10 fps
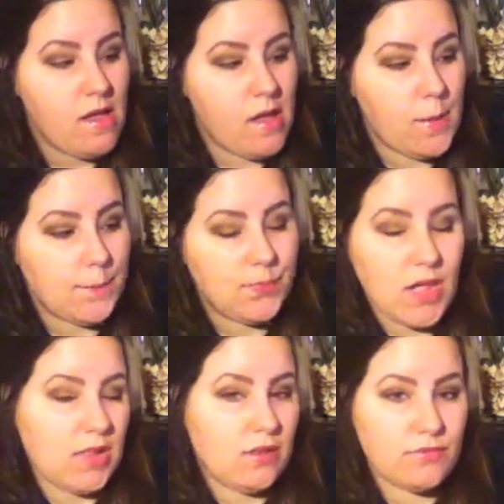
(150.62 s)

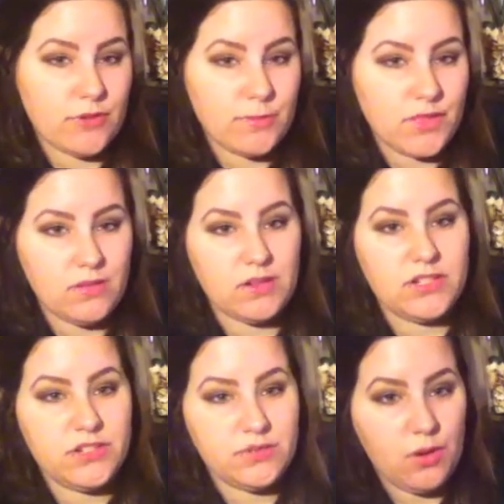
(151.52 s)
I love Greek
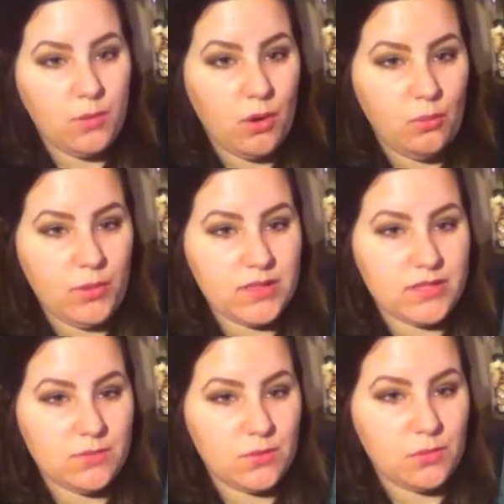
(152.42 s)
mythology, so I'm hoping
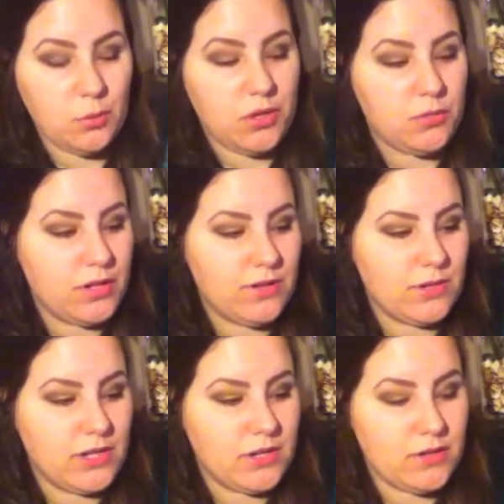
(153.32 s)
this one will be really,
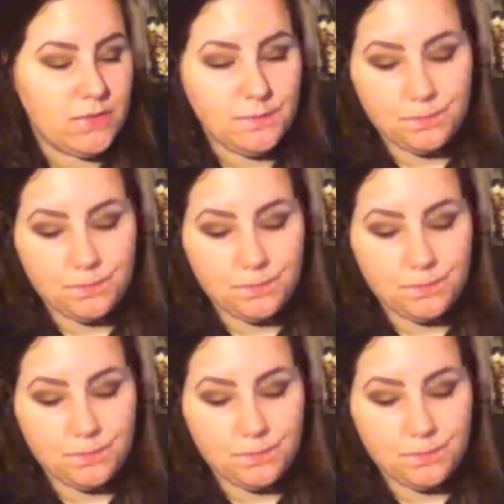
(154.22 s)
really good.